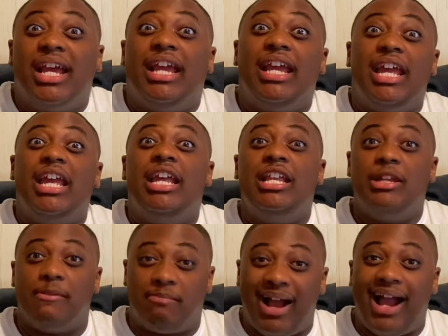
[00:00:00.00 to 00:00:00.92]
in
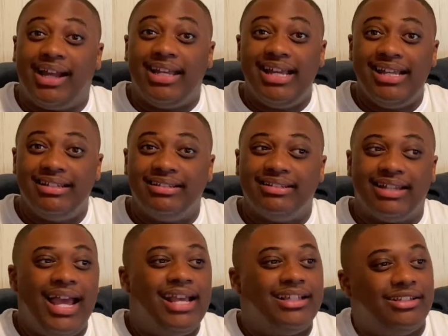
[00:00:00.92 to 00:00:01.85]
your pocket?
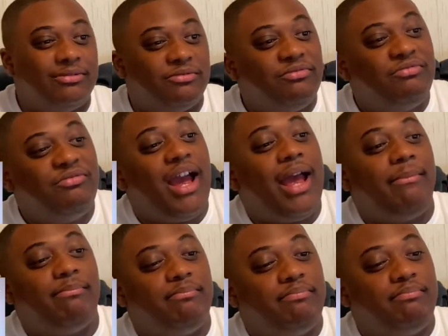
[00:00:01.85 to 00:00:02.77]
That is some fat
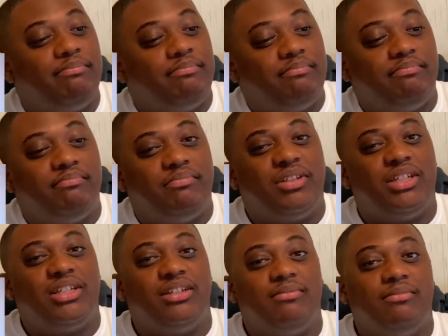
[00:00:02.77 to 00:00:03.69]

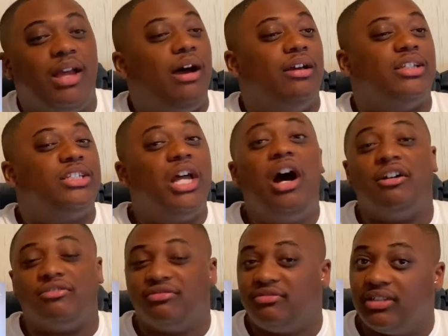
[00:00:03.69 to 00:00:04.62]
uh,
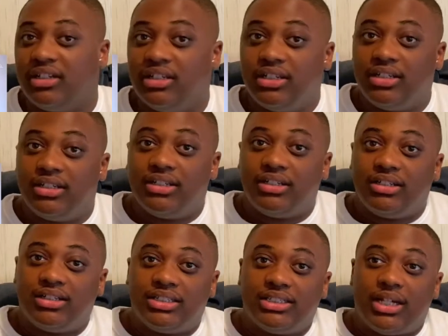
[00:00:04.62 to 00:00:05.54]
stuff.
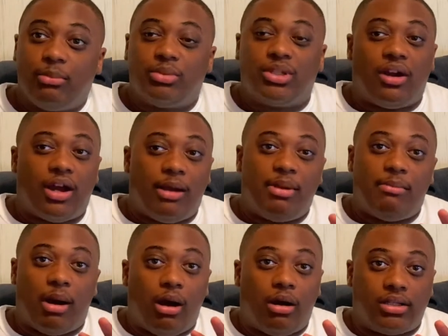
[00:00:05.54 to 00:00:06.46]
Oh, I'm sorry, I'm in my
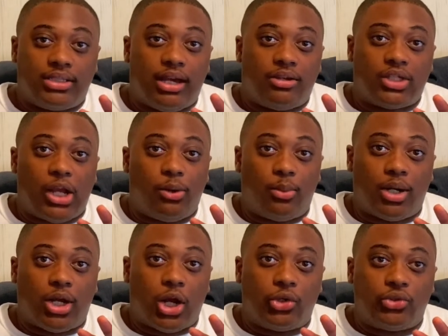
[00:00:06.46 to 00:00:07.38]
aunt's house. I don't want to
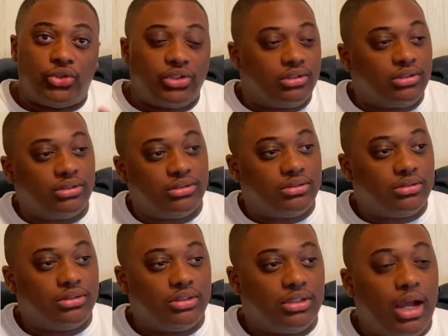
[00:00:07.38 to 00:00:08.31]
curse.
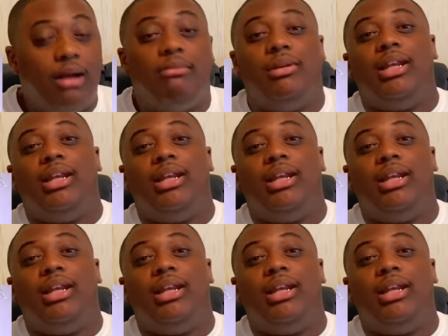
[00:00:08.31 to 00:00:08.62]
I mean,